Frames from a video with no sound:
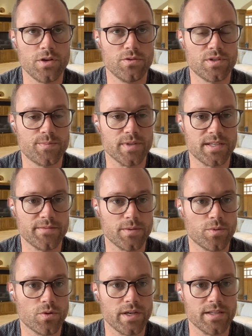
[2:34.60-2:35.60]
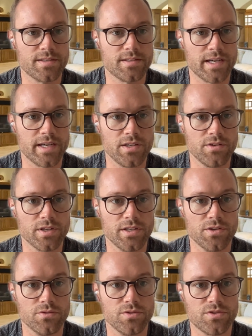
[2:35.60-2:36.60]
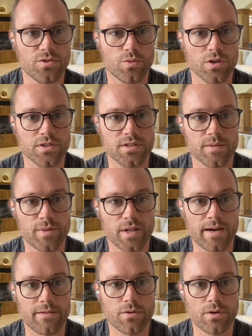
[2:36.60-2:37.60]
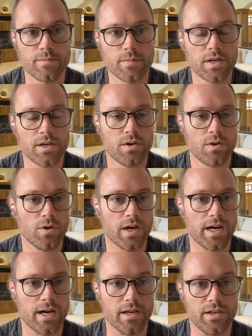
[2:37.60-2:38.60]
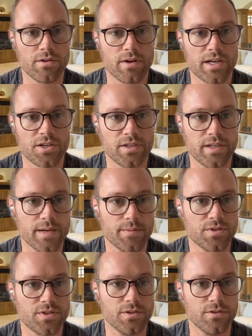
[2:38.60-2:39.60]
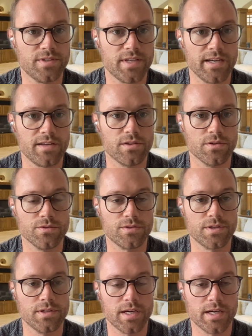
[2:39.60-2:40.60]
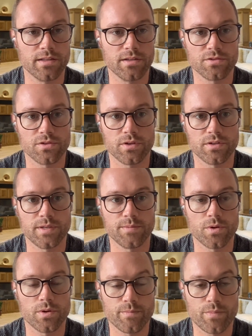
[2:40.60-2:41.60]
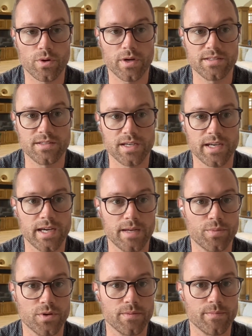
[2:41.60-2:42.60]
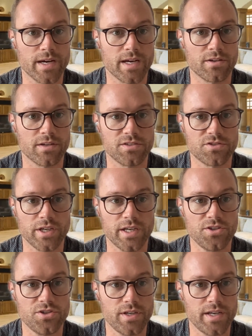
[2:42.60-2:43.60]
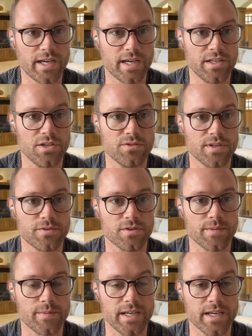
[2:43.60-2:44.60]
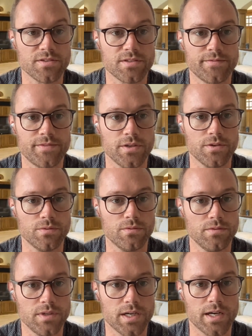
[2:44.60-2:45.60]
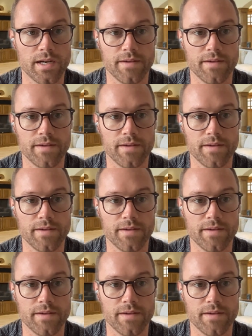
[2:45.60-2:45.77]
give you specific points that you can use towards the platform, you're actually able to take those loyalty points and put them back on exchange and use it for something else if you